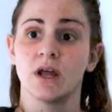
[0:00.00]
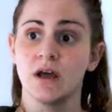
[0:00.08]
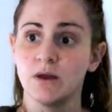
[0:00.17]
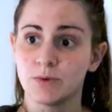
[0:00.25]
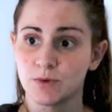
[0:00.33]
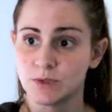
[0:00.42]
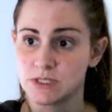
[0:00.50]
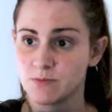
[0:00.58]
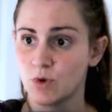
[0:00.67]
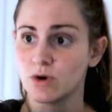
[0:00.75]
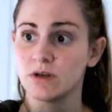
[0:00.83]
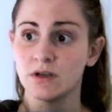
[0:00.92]
when Elba was
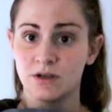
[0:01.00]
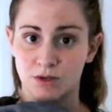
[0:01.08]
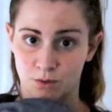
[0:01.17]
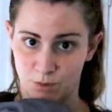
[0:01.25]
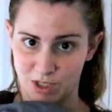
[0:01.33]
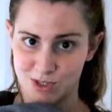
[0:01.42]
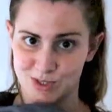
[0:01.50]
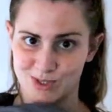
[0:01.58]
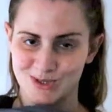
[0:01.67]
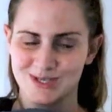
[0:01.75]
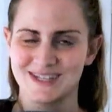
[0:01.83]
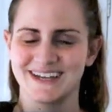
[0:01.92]
born, we used
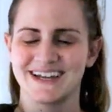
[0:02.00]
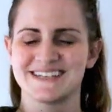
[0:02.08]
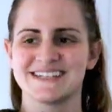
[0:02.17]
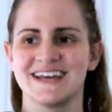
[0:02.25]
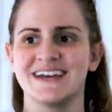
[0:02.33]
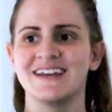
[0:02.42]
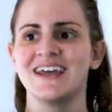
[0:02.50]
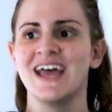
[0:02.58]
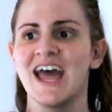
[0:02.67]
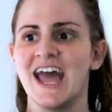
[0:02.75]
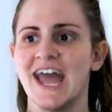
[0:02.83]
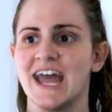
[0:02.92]
those, like I said,
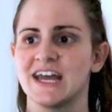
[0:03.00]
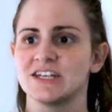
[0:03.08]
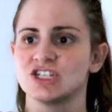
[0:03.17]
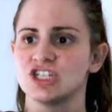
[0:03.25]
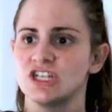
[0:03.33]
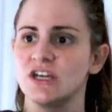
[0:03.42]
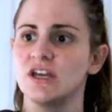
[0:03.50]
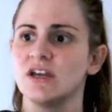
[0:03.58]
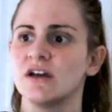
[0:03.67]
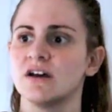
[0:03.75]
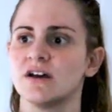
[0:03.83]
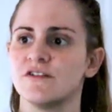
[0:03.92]
and
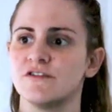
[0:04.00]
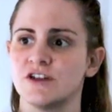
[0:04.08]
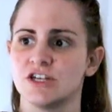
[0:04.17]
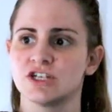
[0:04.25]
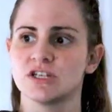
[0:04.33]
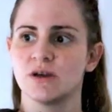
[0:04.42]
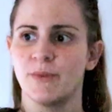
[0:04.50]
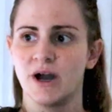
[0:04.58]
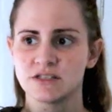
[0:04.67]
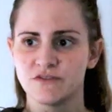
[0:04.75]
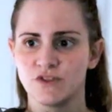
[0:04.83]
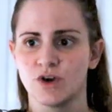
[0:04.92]
she finished a
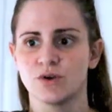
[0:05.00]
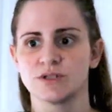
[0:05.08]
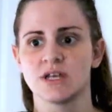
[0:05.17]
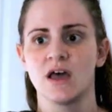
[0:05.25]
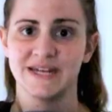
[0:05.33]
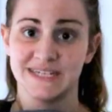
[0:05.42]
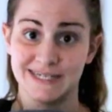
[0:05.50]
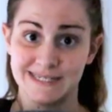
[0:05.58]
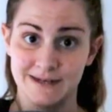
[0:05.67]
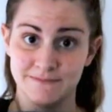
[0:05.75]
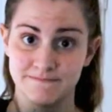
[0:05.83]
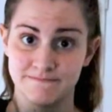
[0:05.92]
box of those by day 10.